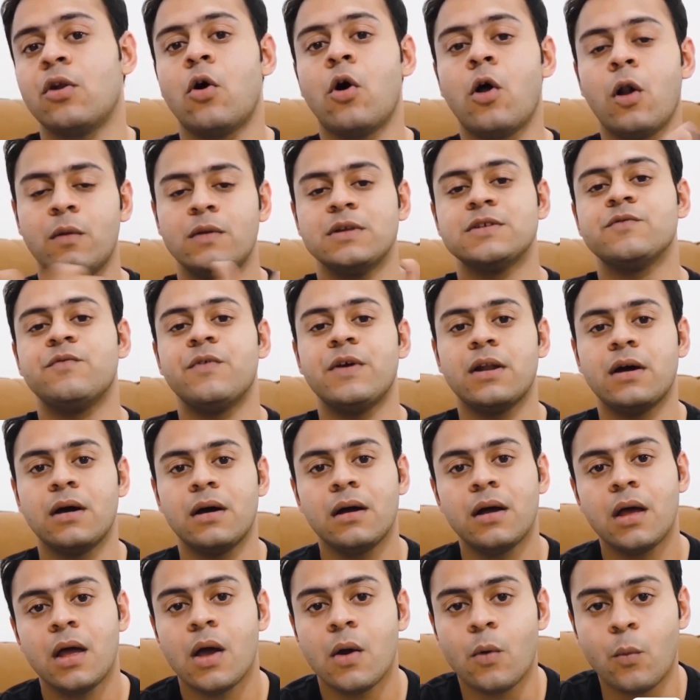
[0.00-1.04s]
can always win
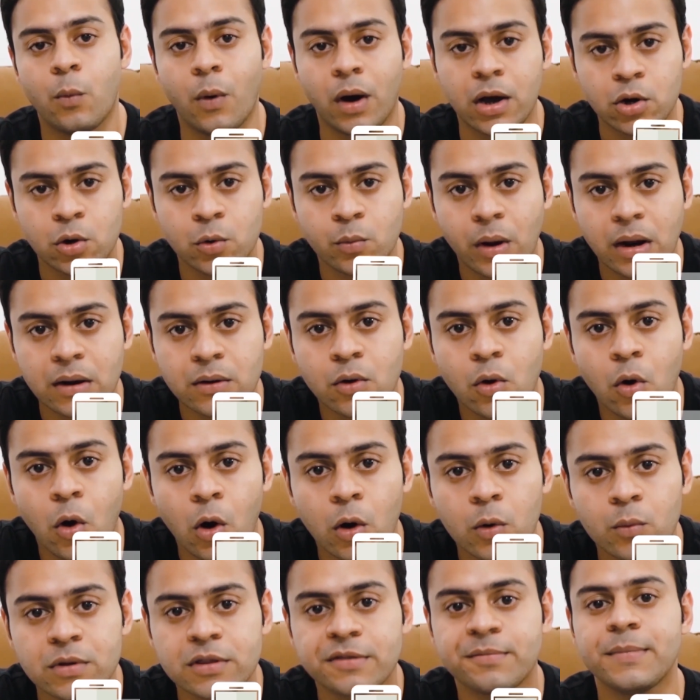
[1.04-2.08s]
a one-on-one
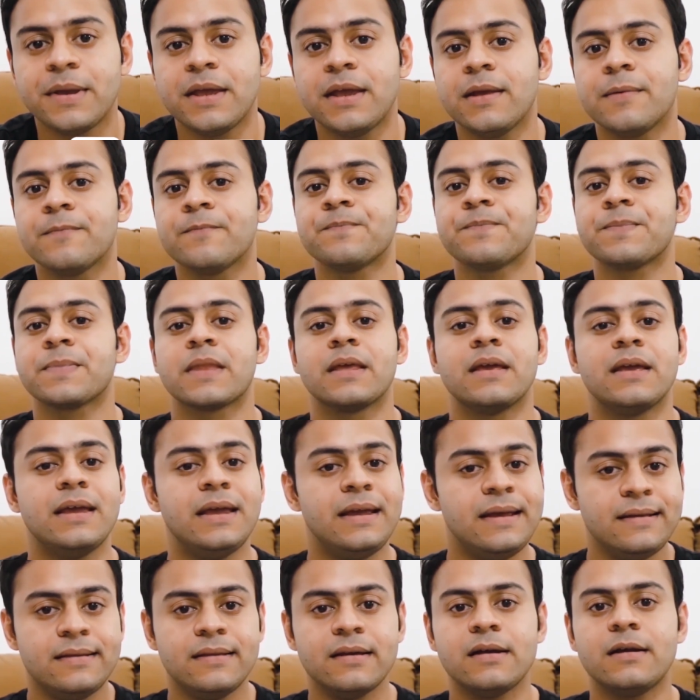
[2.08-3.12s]
call with me,
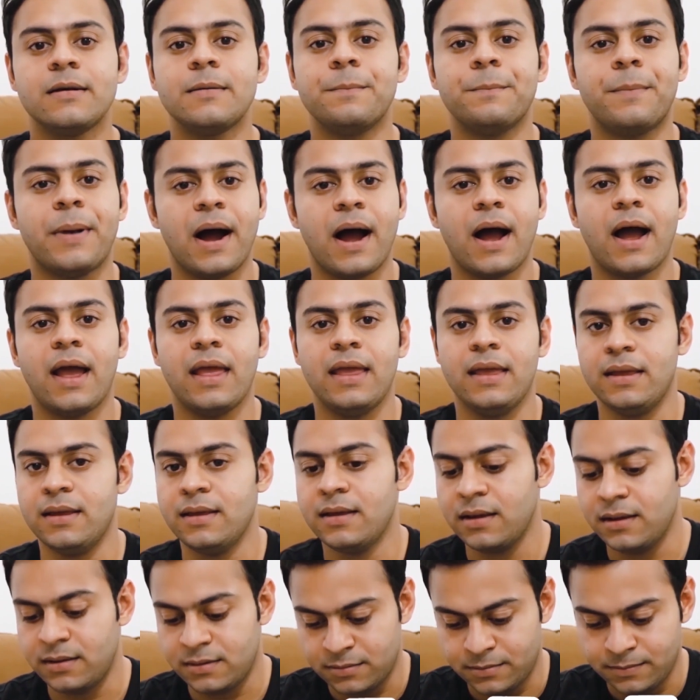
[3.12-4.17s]
either
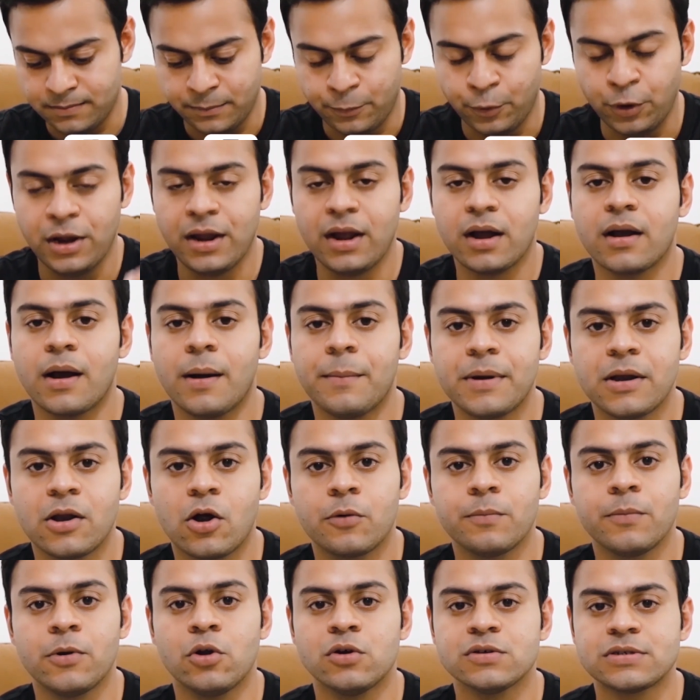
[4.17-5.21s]
by putting a comment
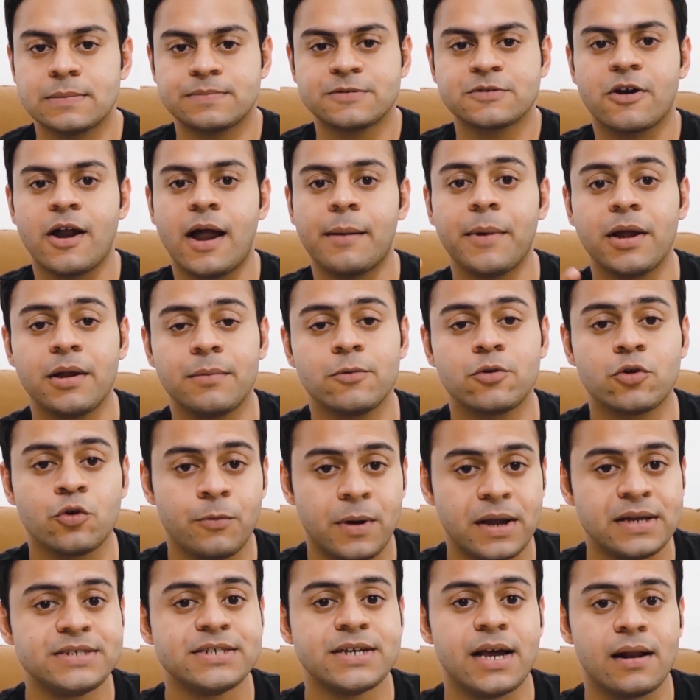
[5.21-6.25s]
down below, subscribing to
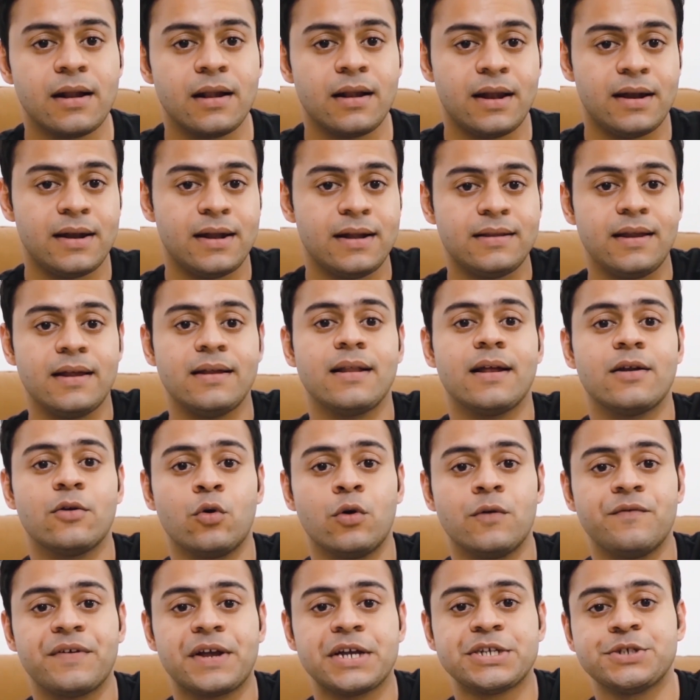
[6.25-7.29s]
my channel and hitting that
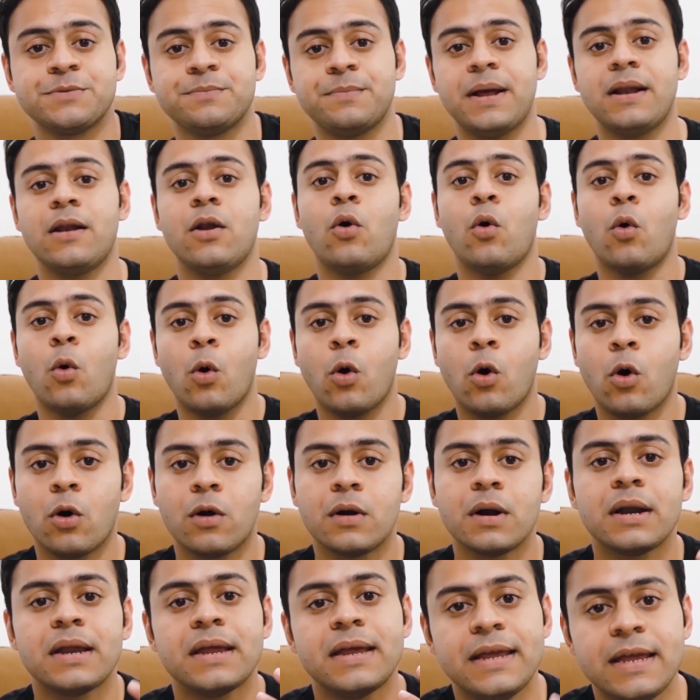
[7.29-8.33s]
notification bell,
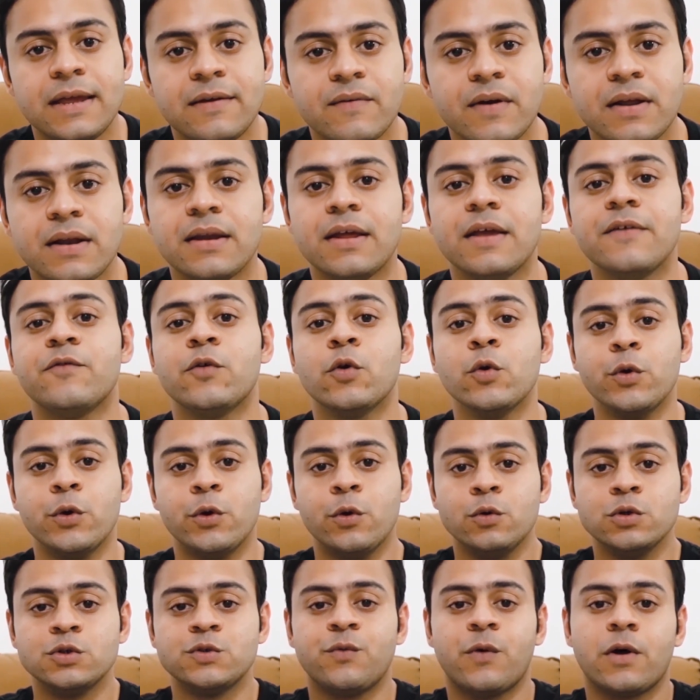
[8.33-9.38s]
or even if you
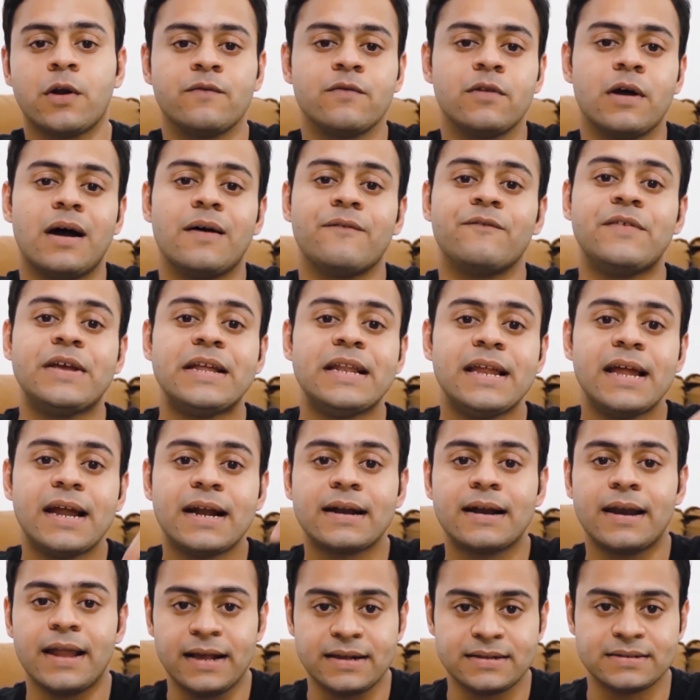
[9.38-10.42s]
use one of the
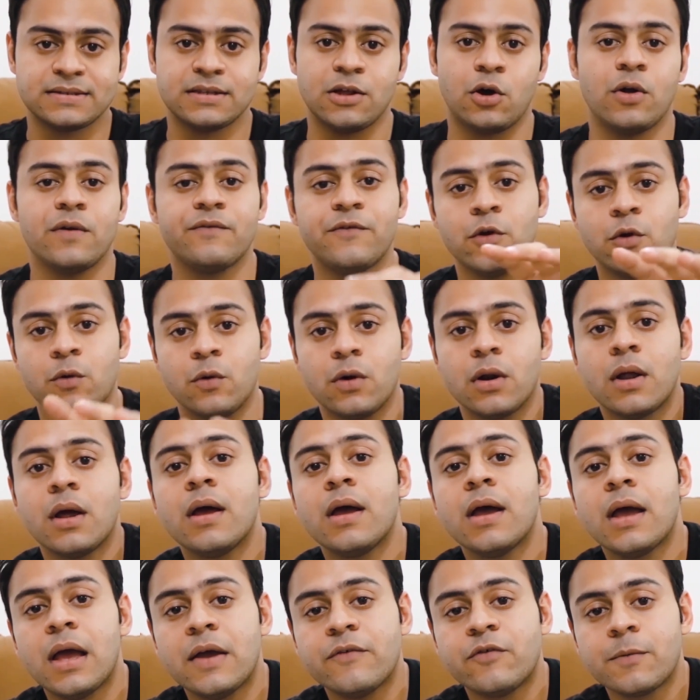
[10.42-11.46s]
affiliate links. Now if
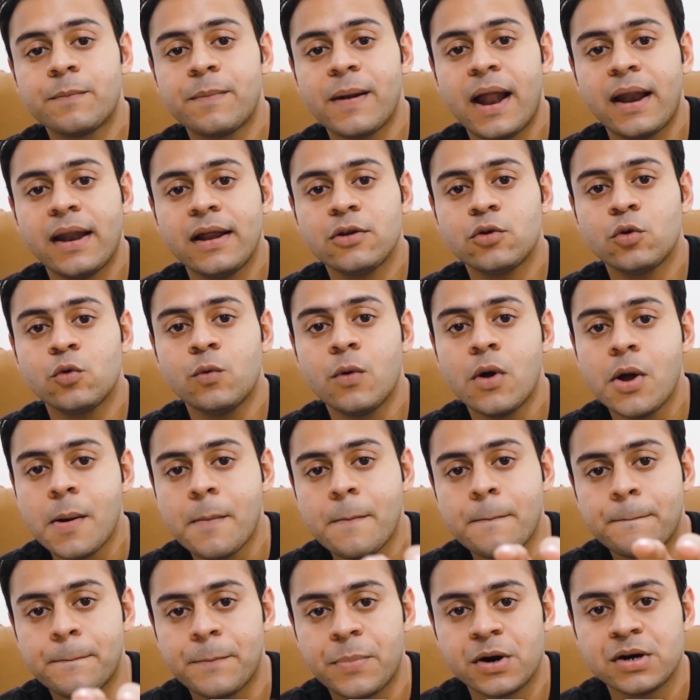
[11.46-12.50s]
you're planning to
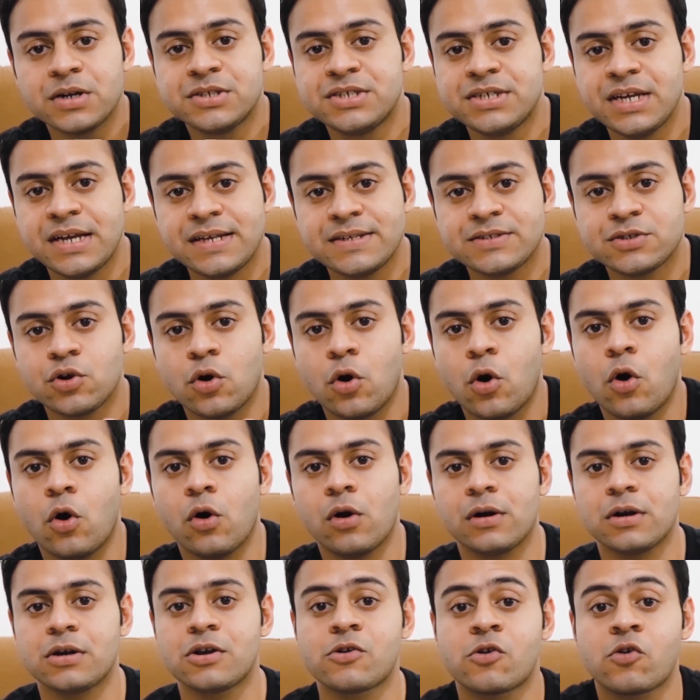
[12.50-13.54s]
purchase
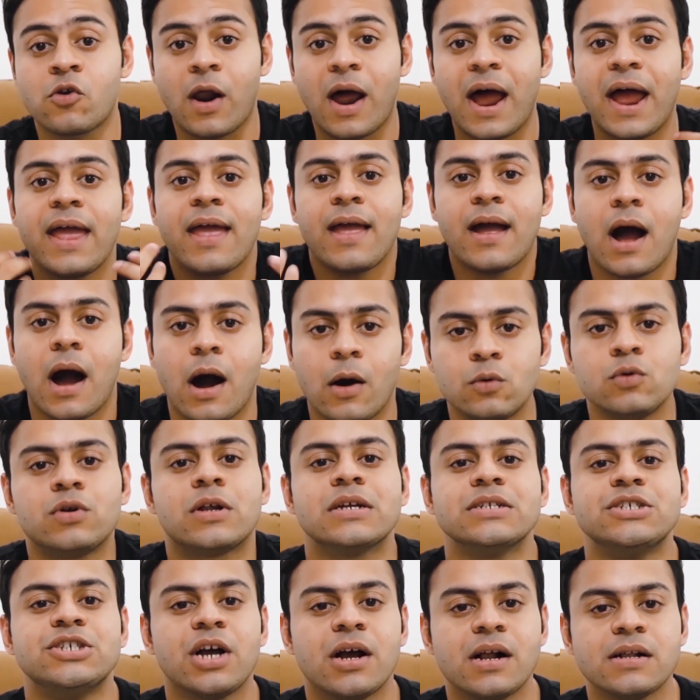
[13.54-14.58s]
or try out
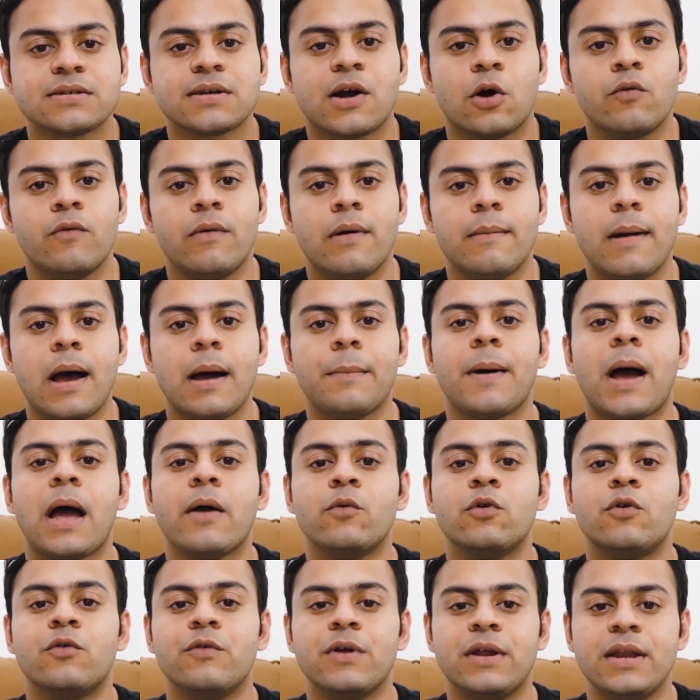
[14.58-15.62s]
JungleScout web app,
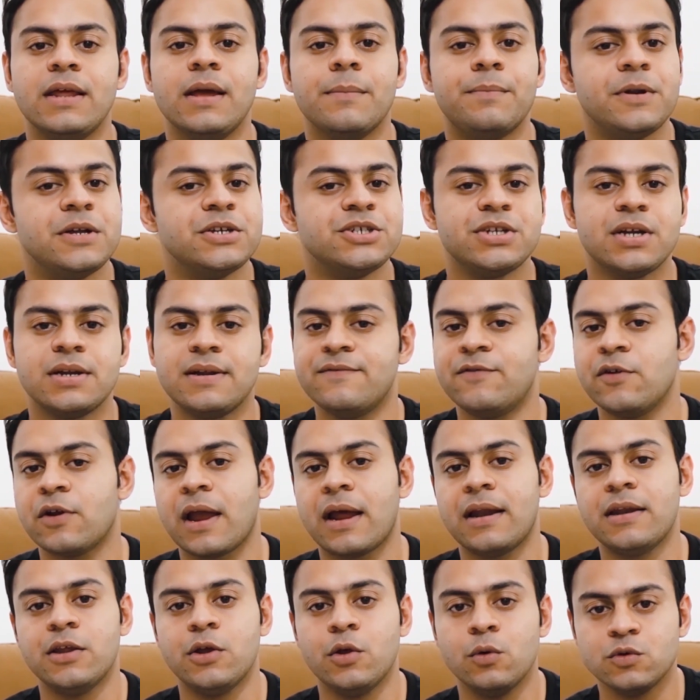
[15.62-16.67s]
I would really appreciate if you
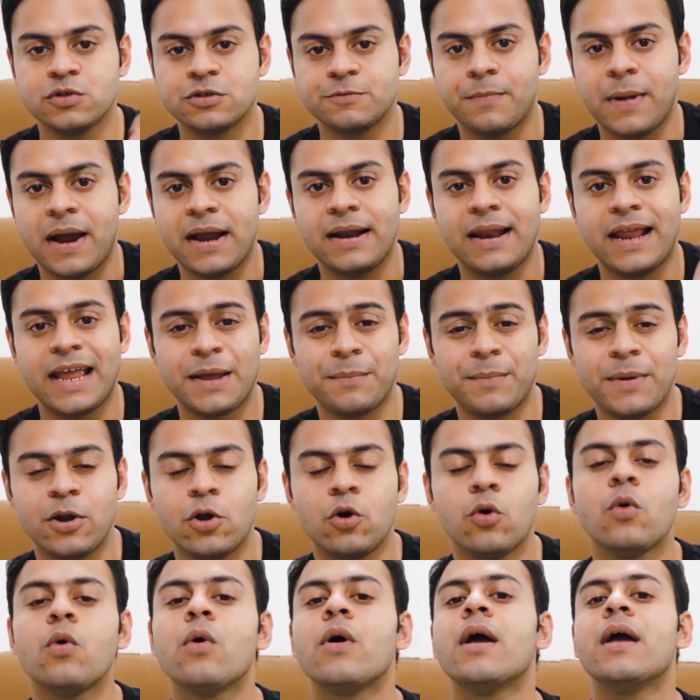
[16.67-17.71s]
can use my link
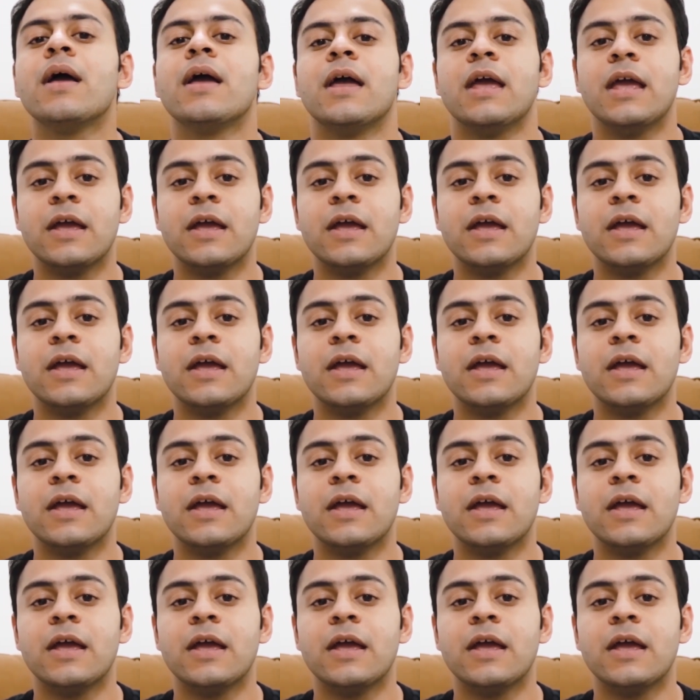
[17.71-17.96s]
below.